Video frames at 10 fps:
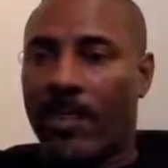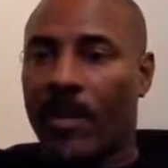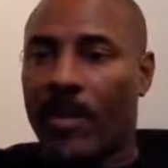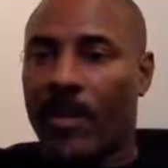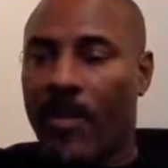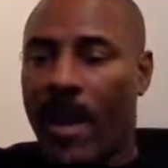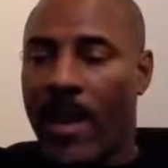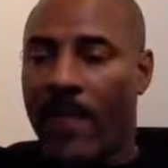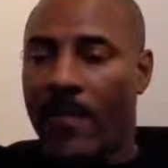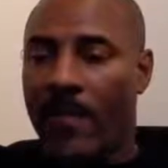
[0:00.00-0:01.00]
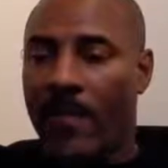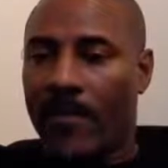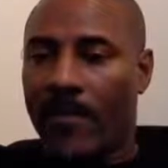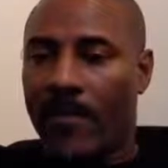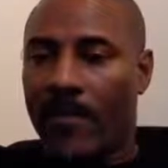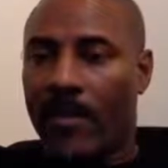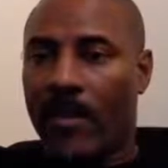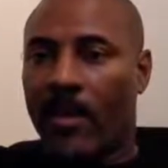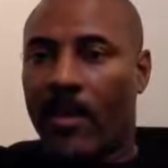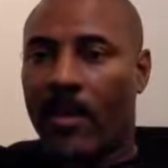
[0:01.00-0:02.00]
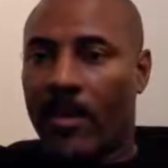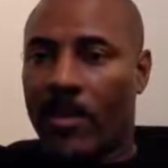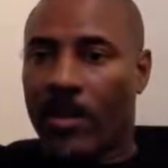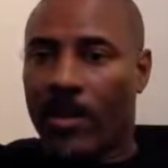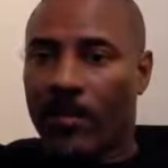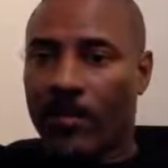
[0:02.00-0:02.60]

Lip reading: you have 30